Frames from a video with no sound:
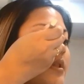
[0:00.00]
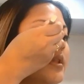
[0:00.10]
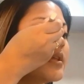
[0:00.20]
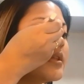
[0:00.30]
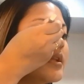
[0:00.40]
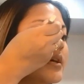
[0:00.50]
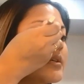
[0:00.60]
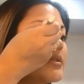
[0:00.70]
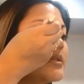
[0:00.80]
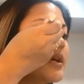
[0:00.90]
and then the
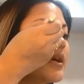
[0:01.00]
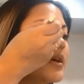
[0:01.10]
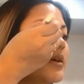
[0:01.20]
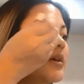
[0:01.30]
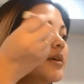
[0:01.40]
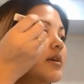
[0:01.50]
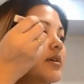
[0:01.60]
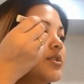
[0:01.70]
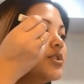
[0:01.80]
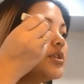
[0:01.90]
next day
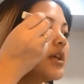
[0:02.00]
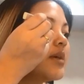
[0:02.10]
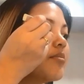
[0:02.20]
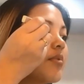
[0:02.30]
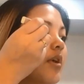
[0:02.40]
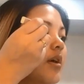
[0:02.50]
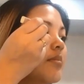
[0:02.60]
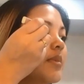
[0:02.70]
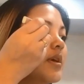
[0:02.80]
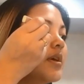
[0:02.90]
she like brought
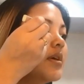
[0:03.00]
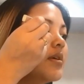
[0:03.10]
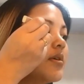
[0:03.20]
me